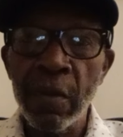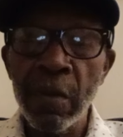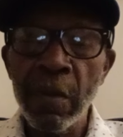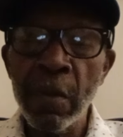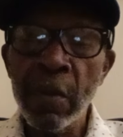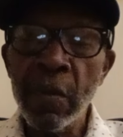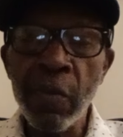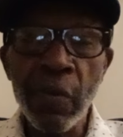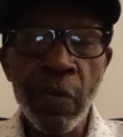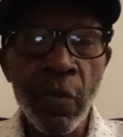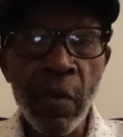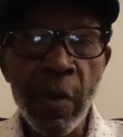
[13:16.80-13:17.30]

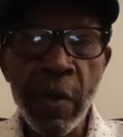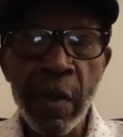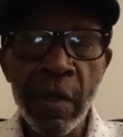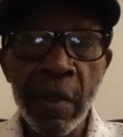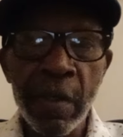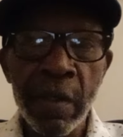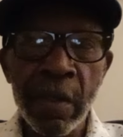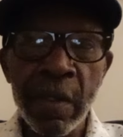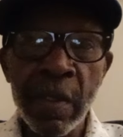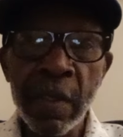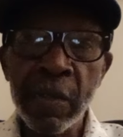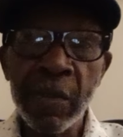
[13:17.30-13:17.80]
in a
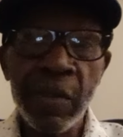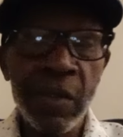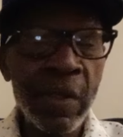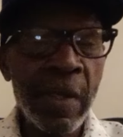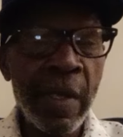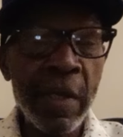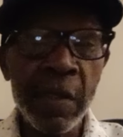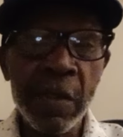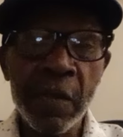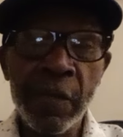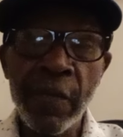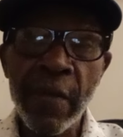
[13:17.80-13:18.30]
way that is
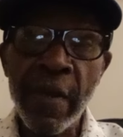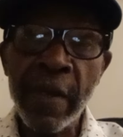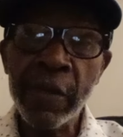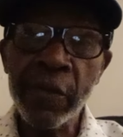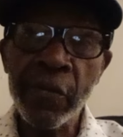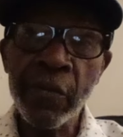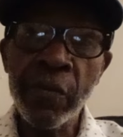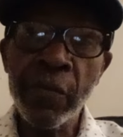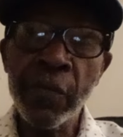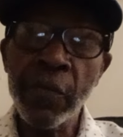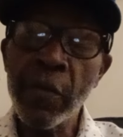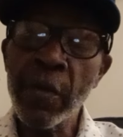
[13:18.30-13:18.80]

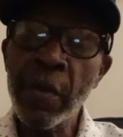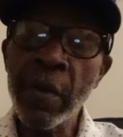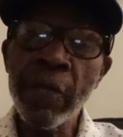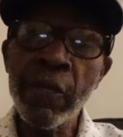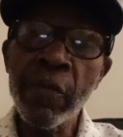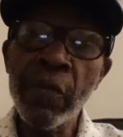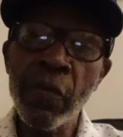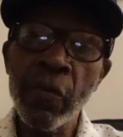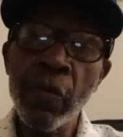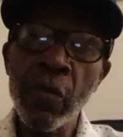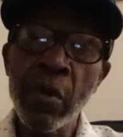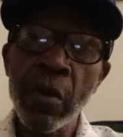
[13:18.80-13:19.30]
satisfactory for
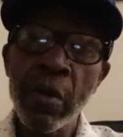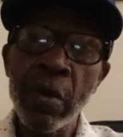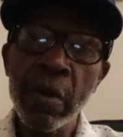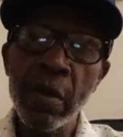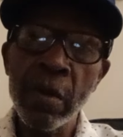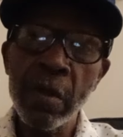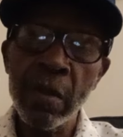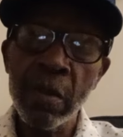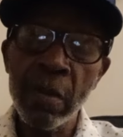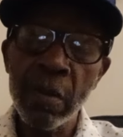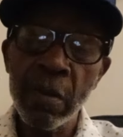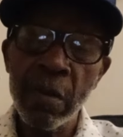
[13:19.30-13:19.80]
everyone.
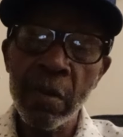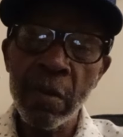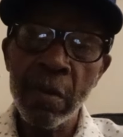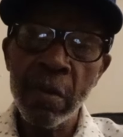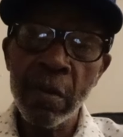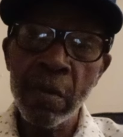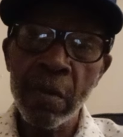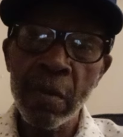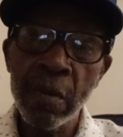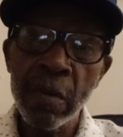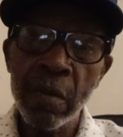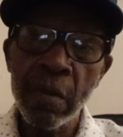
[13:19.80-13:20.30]

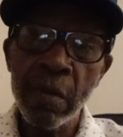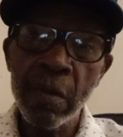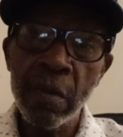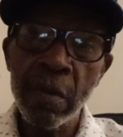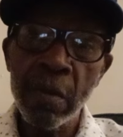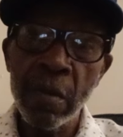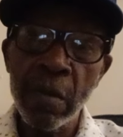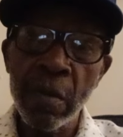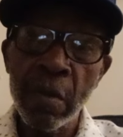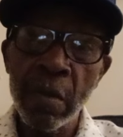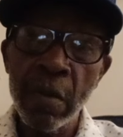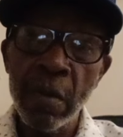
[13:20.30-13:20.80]

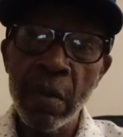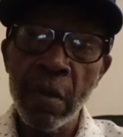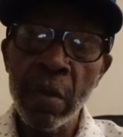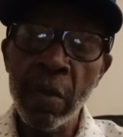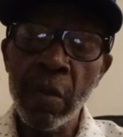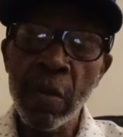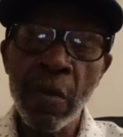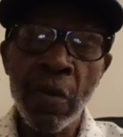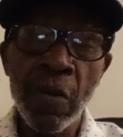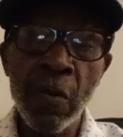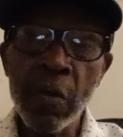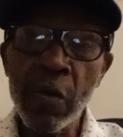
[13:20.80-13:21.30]

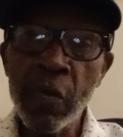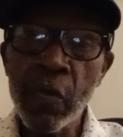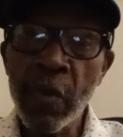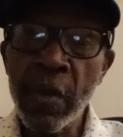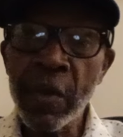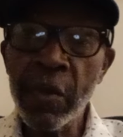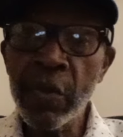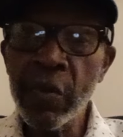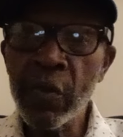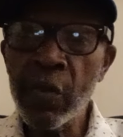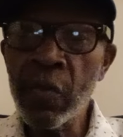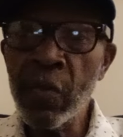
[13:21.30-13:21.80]
And the only
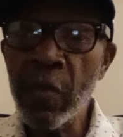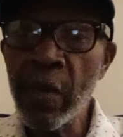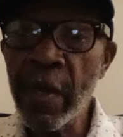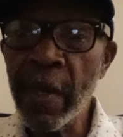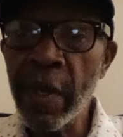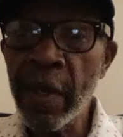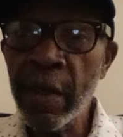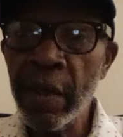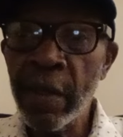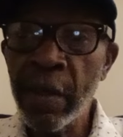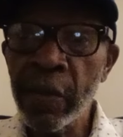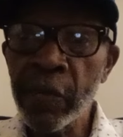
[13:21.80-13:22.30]
way to do
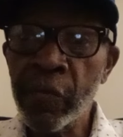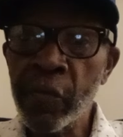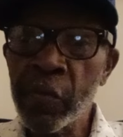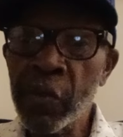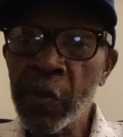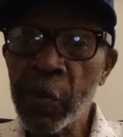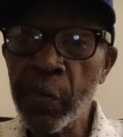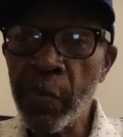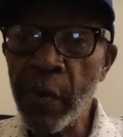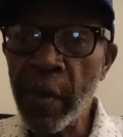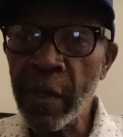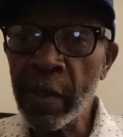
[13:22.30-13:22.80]
that is
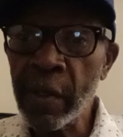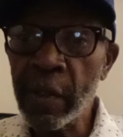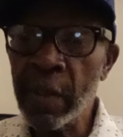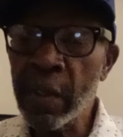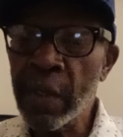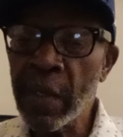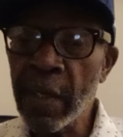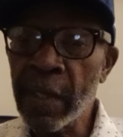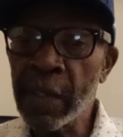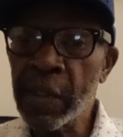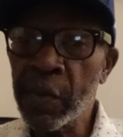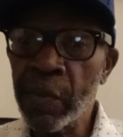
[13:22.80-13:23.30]
respect the
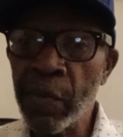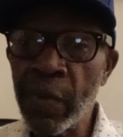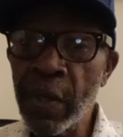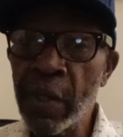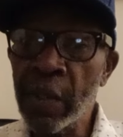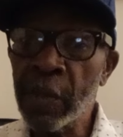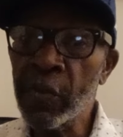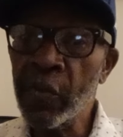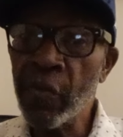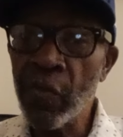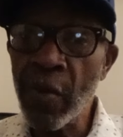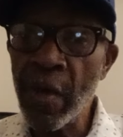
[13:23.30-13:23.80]
next
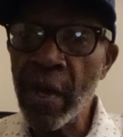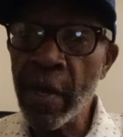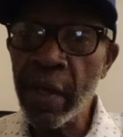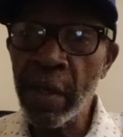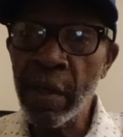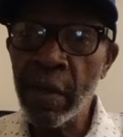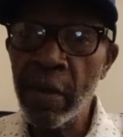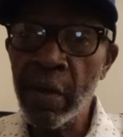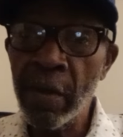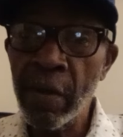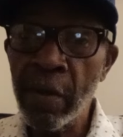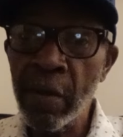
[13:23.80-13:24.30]
man's right
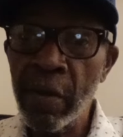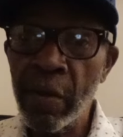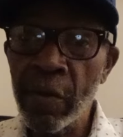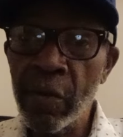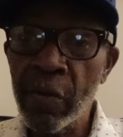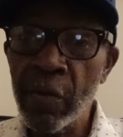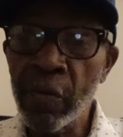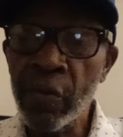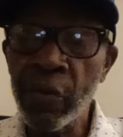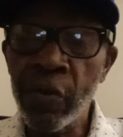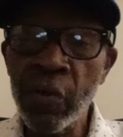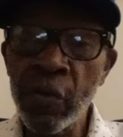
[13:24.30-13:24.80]

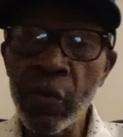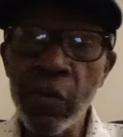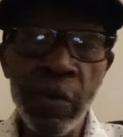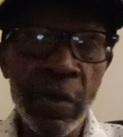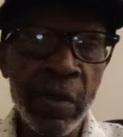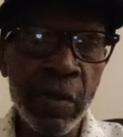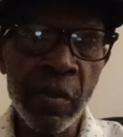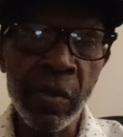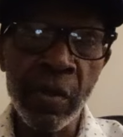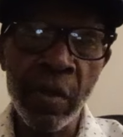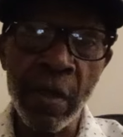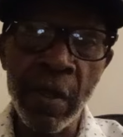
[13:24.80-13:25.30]
to do
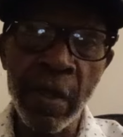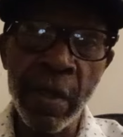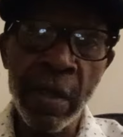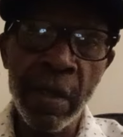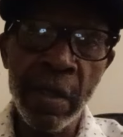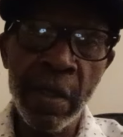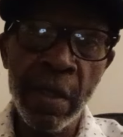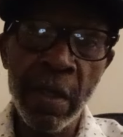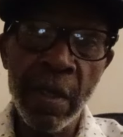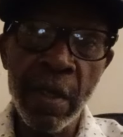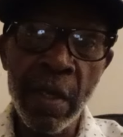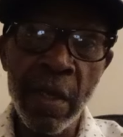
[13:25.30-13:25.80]
his
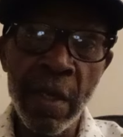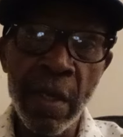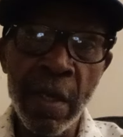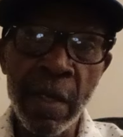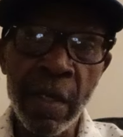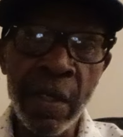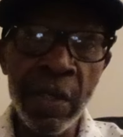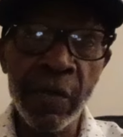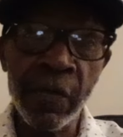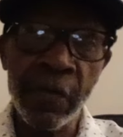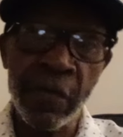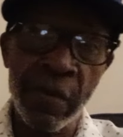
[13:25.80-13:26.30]
thing
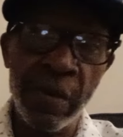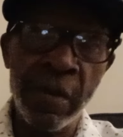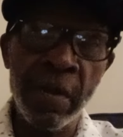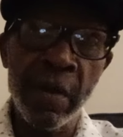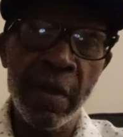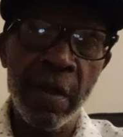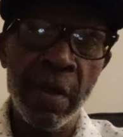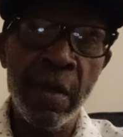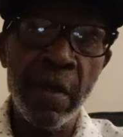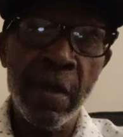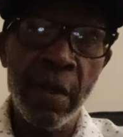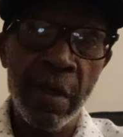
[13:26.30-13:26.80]
in his
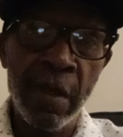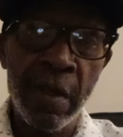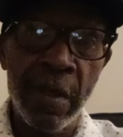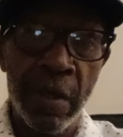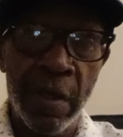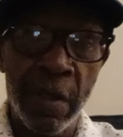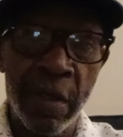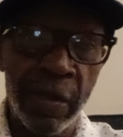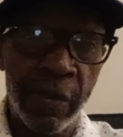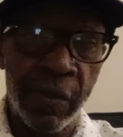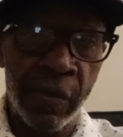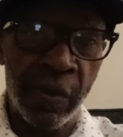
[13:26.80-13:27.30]

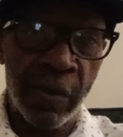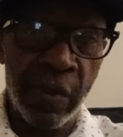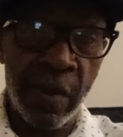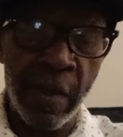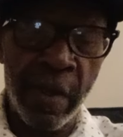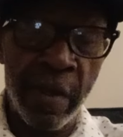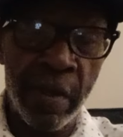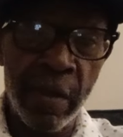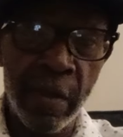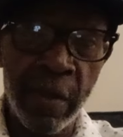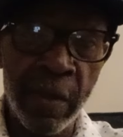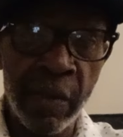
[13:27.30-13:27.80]

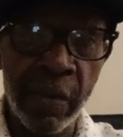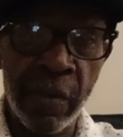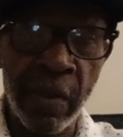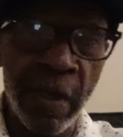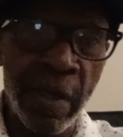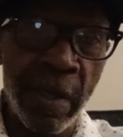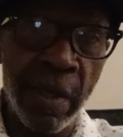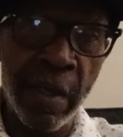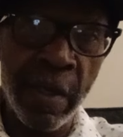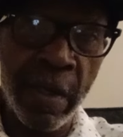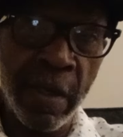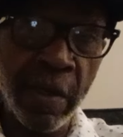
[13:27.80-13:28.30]
set, his
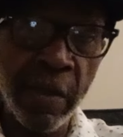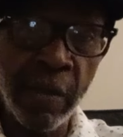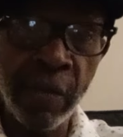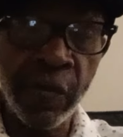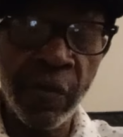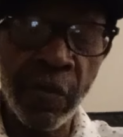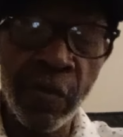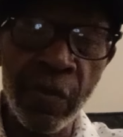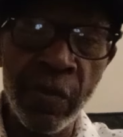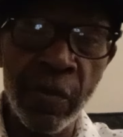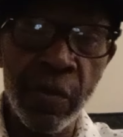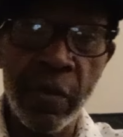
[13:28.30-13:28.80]
land,
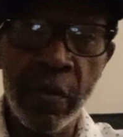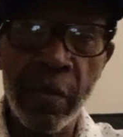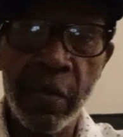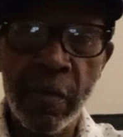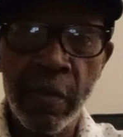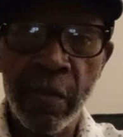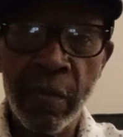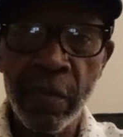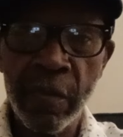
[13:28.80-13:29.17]
his hood.